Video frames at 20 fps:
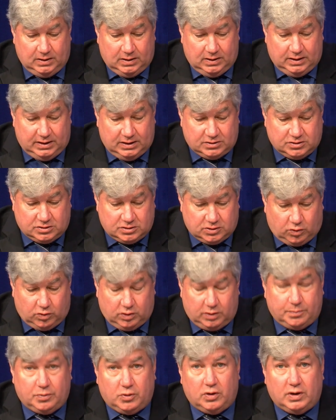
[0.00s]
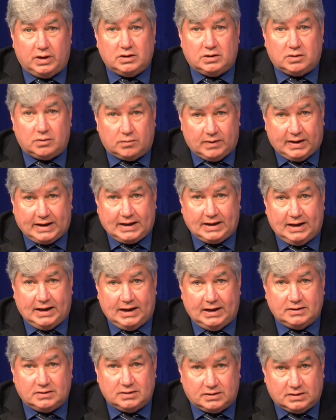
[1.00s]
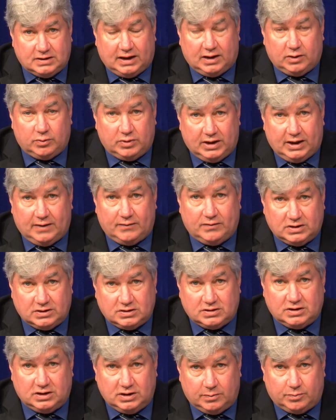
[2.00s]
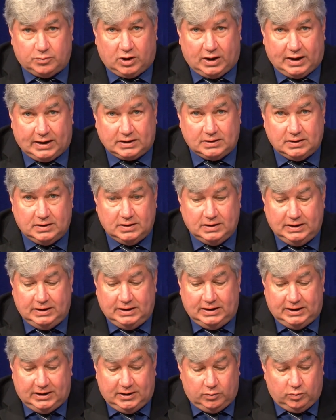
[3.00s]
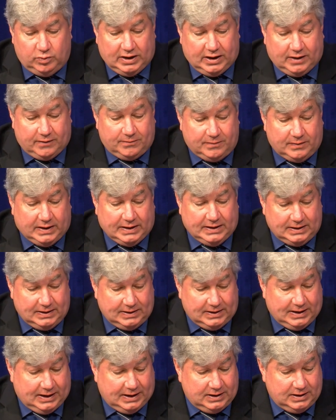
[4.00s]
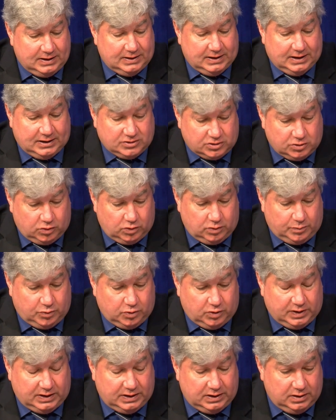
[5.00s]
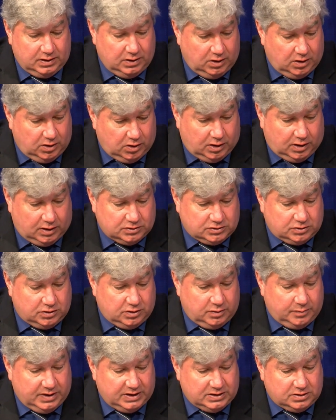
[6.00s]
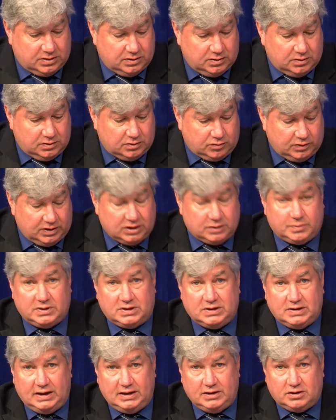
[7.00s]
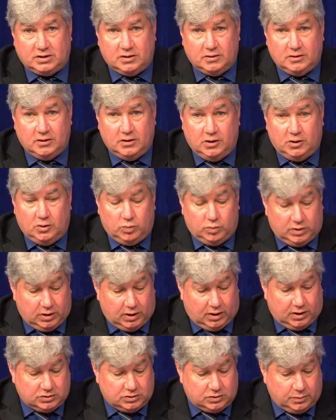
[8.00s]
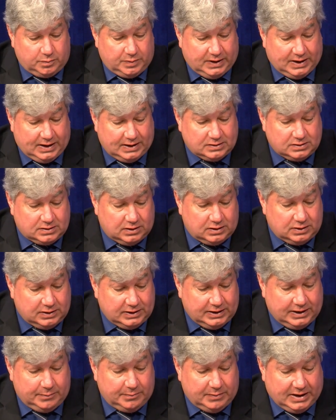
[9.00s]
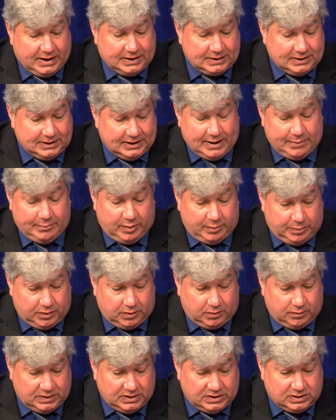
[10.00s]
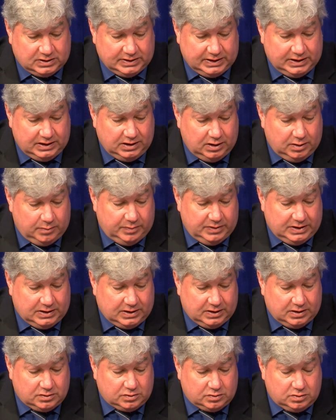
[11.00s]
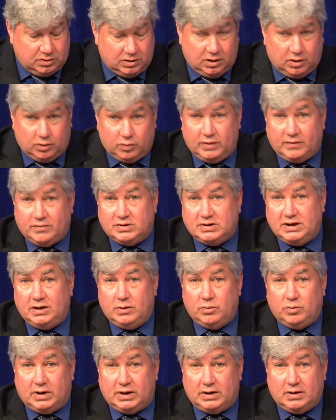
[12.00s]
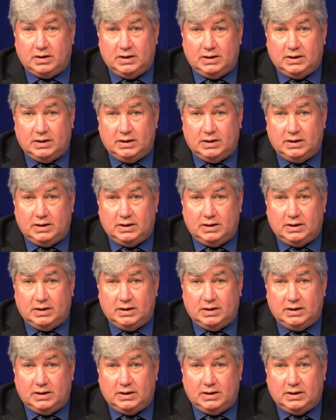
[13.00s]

it's so important to recognize the talent we have in the city of Brockton, and we are funding that, and that's so important. And also, you mentioned transportation. We also passed a landmark climate bill recently because you know we've seen what